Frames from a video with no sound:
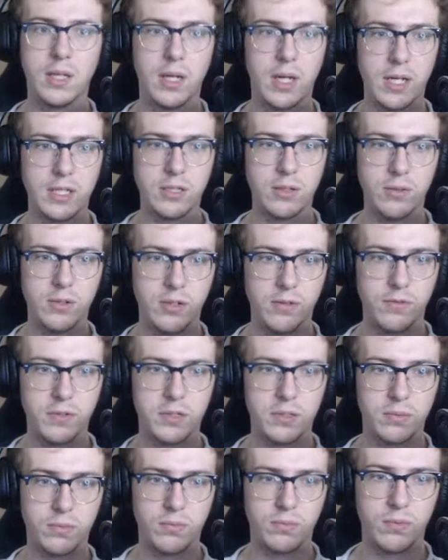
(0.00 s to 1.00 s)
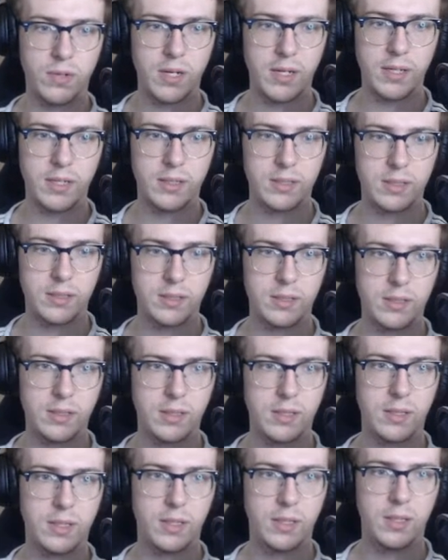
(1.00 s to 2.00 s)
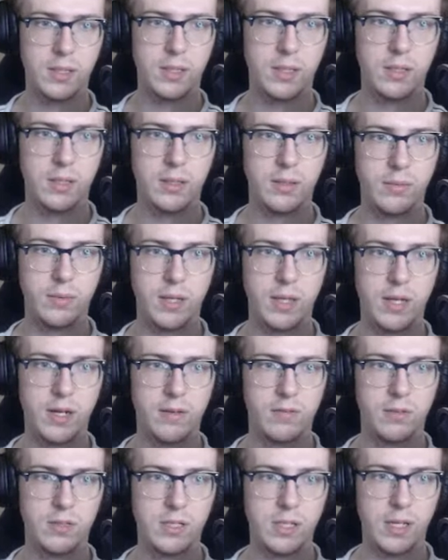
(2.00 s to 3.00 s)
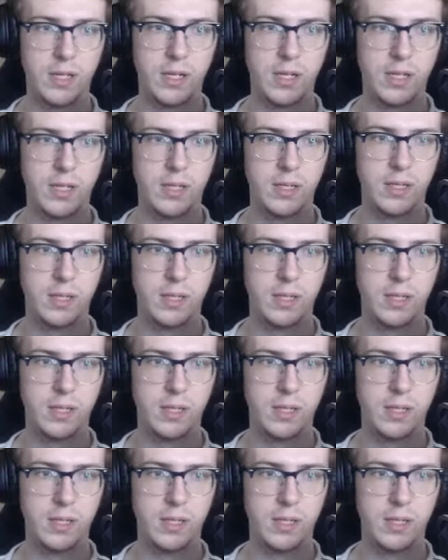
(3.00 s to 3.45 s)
I don't know if it's right the way that I've done it.